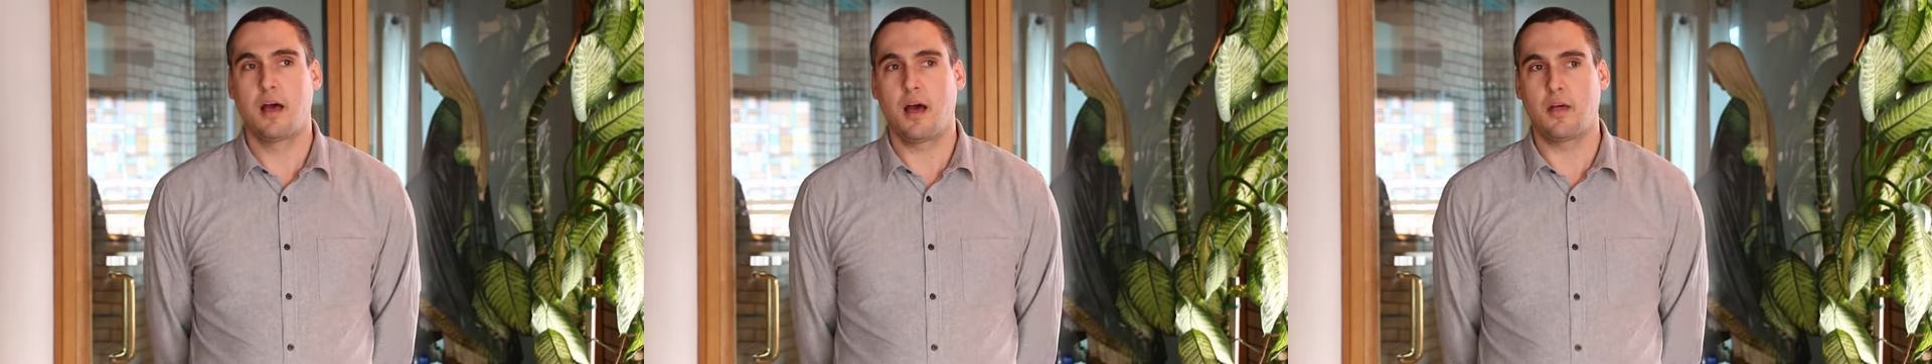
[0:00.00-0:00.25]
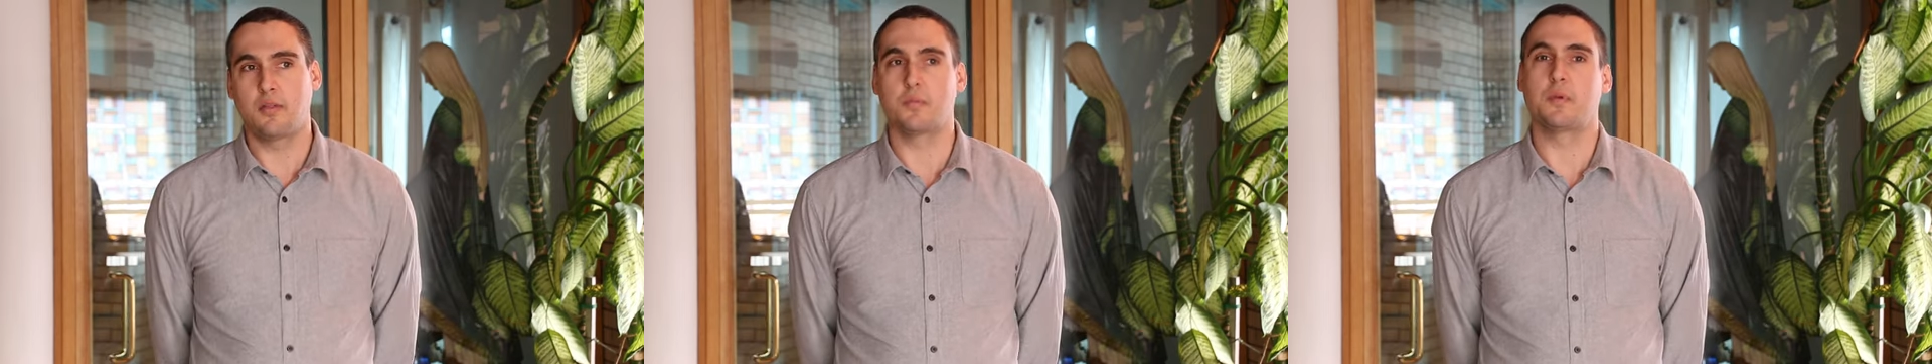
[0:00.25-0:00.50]

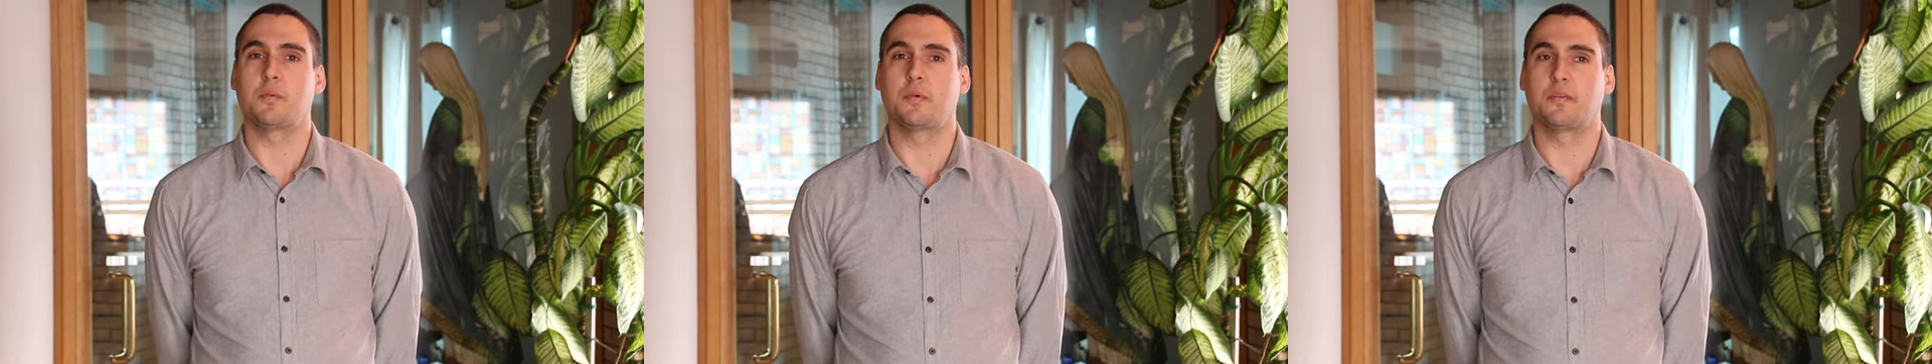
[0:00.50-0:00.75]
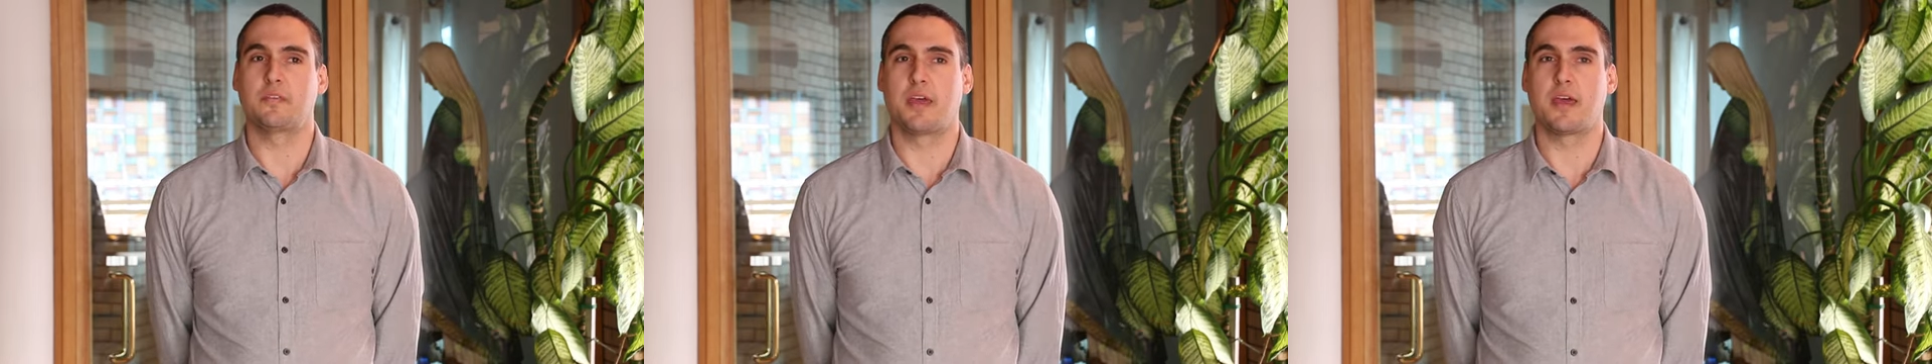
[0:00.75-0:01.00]
Other
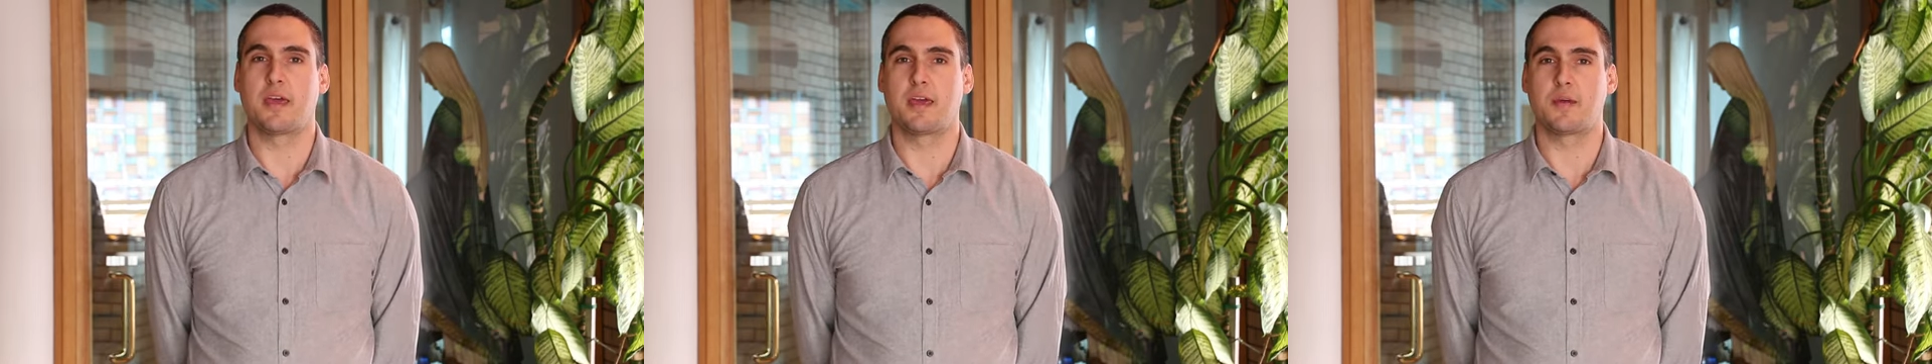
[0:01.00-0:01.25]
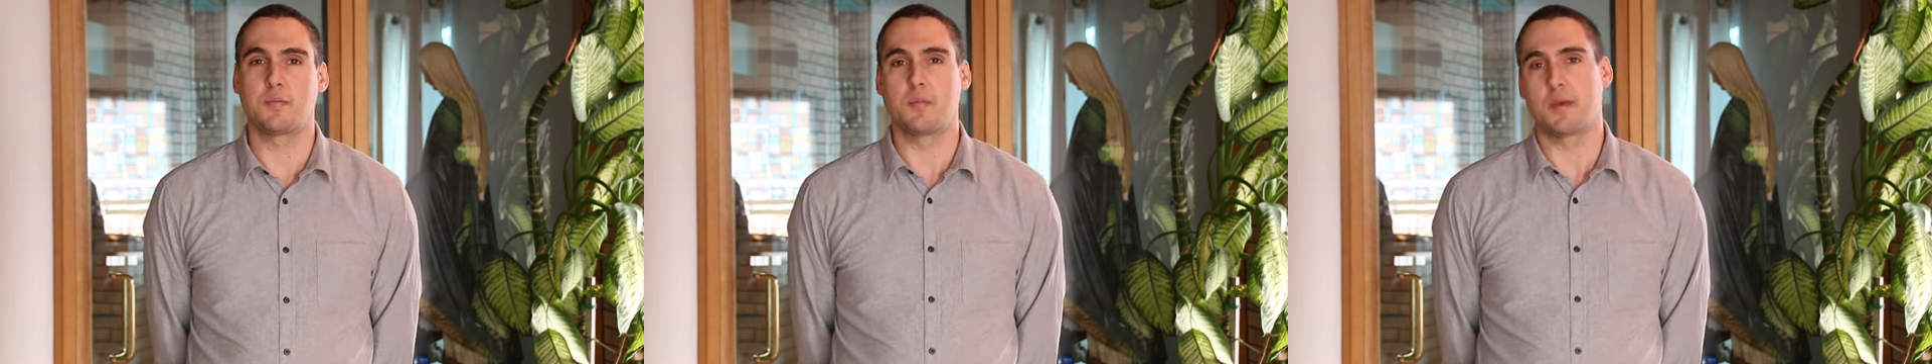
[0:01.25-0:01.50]
people
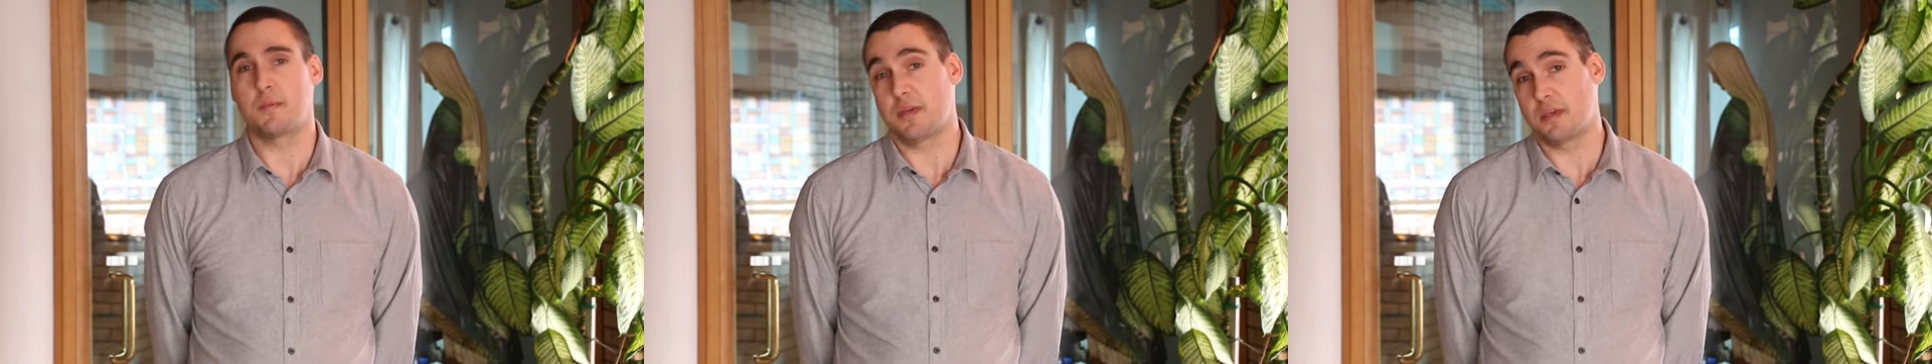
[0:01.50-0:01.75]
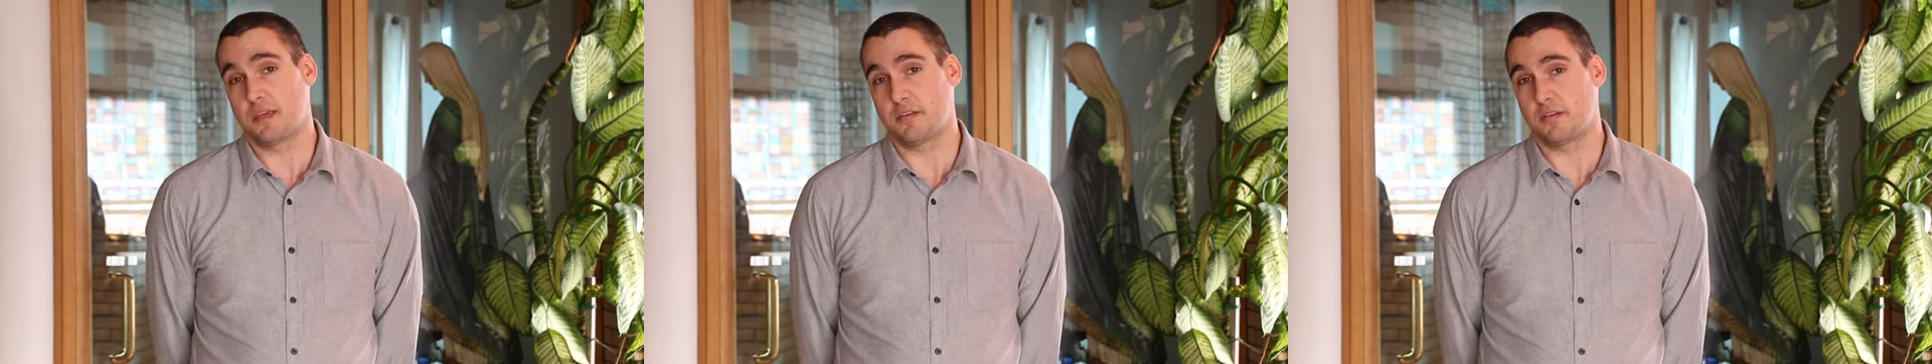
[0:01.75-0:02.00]
say
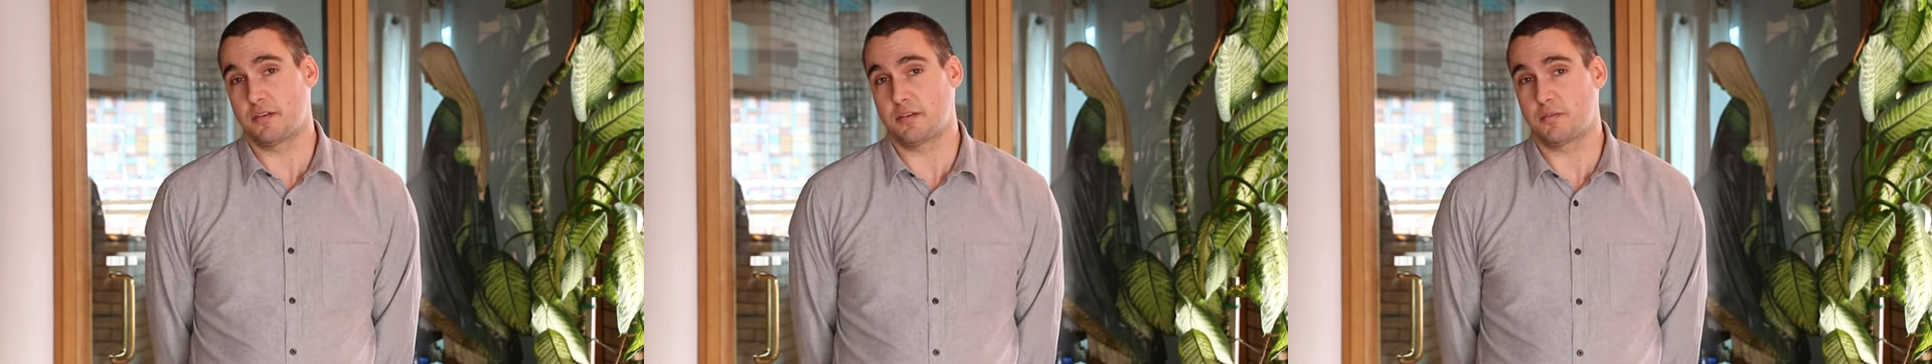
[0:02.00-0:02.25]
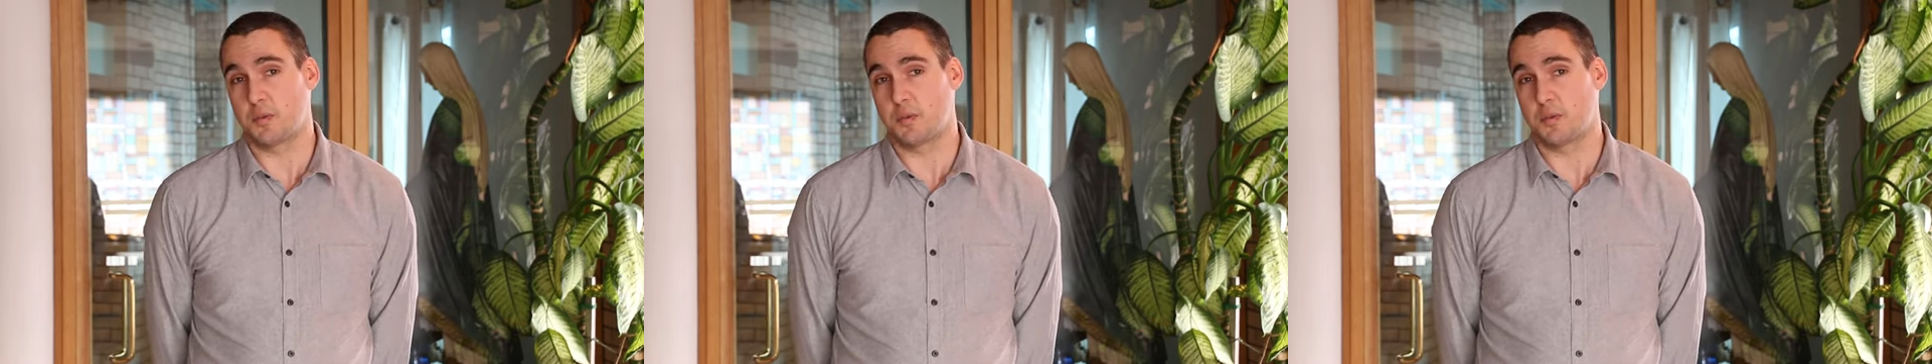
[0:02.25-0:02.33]
maybe it's because